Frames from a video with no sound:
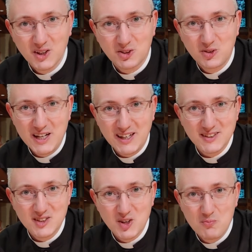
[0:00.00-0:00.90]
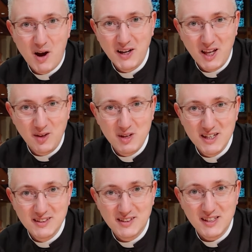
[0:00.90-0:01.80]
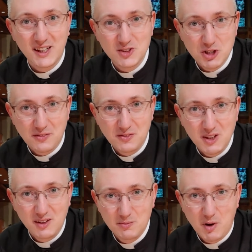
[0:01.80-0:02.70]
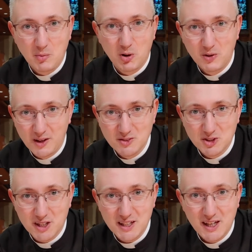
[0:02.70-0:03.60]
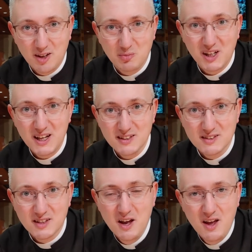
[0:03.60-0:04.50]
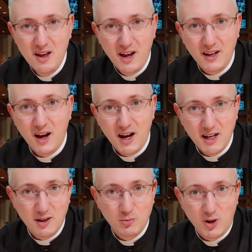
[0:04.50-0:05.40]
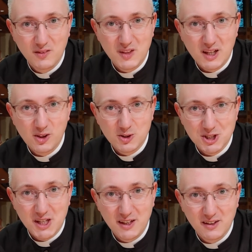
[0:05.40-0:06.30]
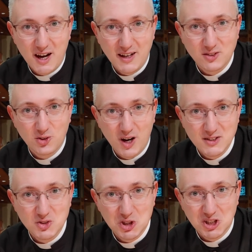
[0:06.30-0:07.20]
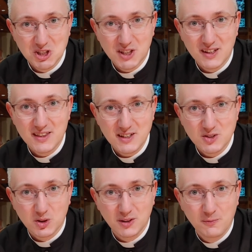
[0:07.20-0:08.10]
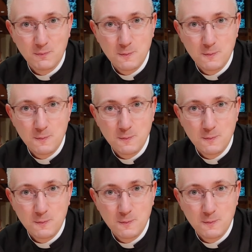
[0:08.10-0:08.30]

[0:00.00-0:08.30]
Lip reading: Greetings. My name is Deacon Jeffrey. My pronouns are he, him, and his, and I am one of the clergy here at Christ Church Cathedral.